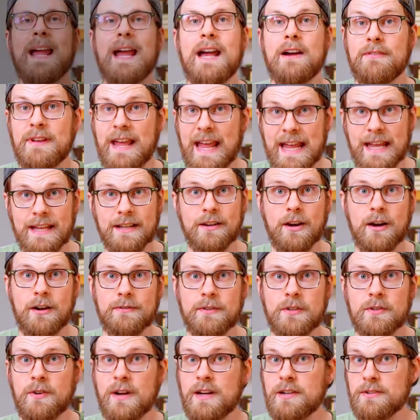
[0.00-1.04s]
have 8
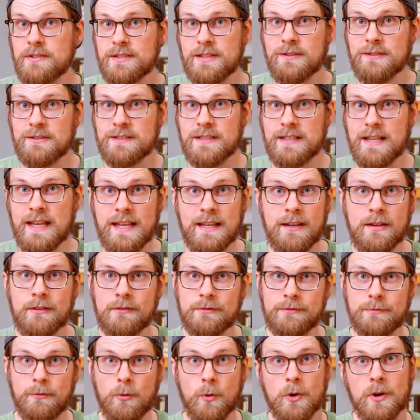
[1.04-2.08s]
coffee grinders here today,
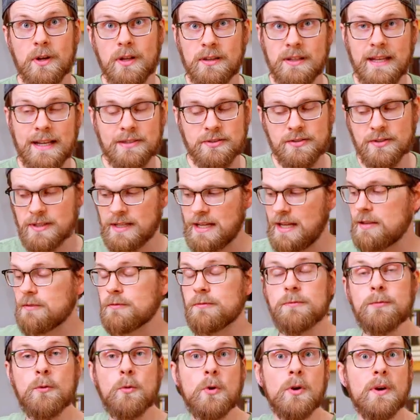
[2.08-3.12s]
4 electric
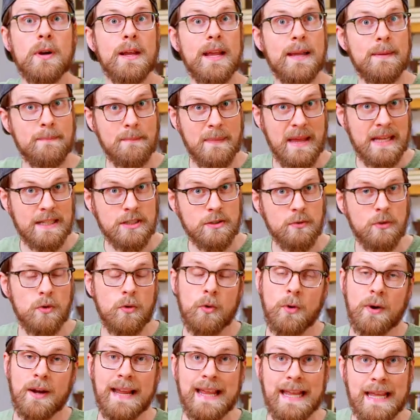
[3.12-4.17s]
and 4 manual
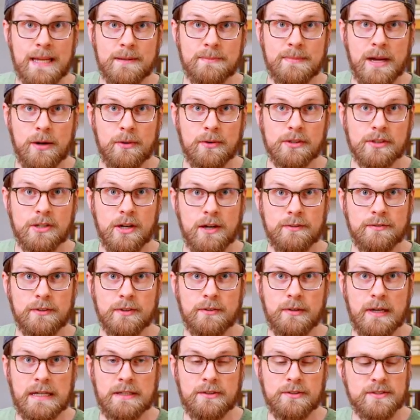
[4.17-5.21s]
or hand-powered coffee
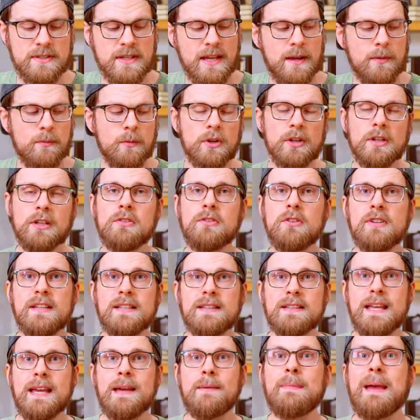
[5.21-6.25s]
grinders, and we're gonna look
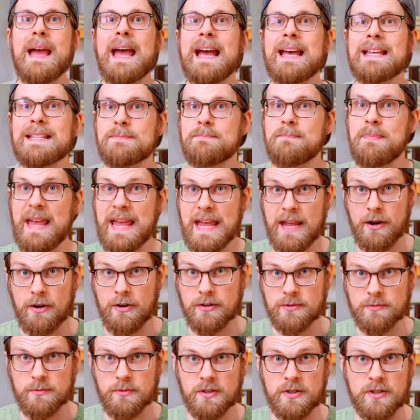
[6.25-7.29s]
at them as
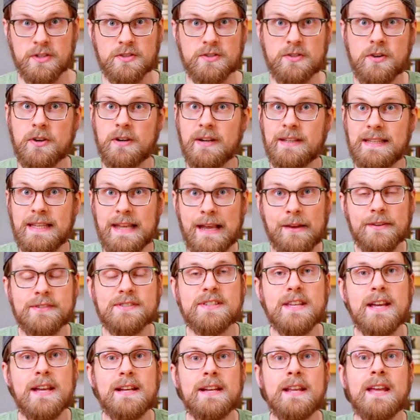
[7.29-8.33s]
pairs. We're gonna start at the
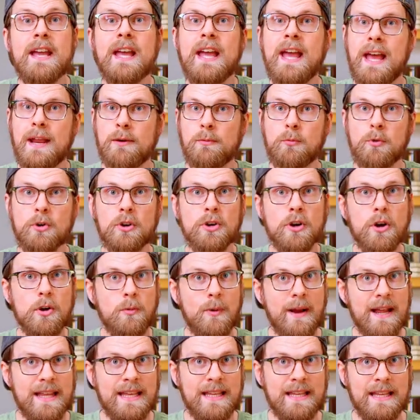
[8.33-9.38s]
outside and work
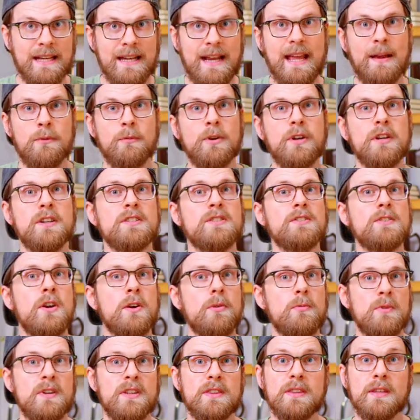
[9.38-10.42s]
our way in, and we're gonna
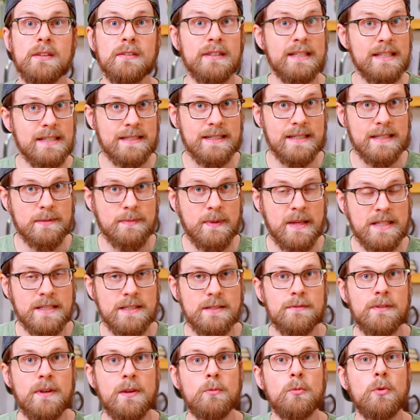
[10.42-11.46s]
start with the least
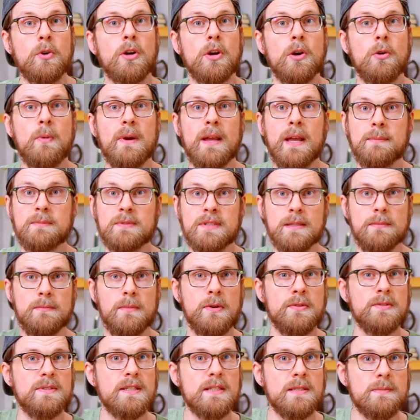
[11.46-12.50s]
expensive and work our way up to the
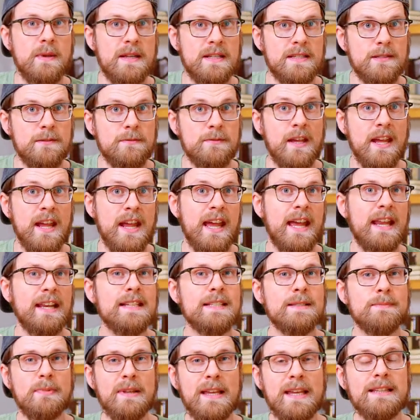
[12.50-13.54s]
most expensive and
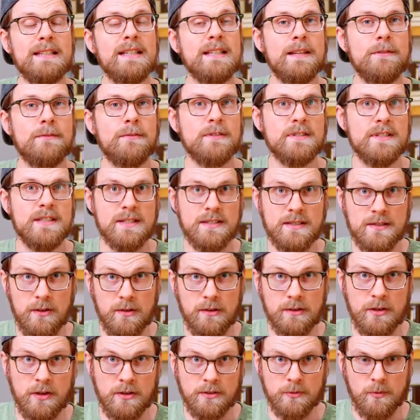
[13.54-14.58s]
explain the differences
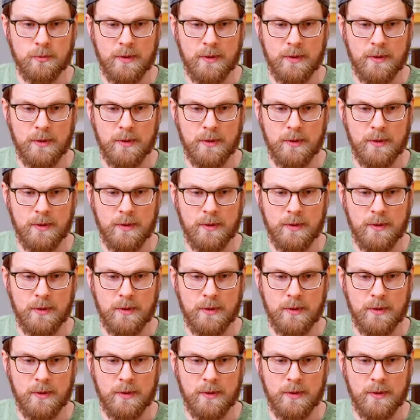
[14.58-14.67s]
along the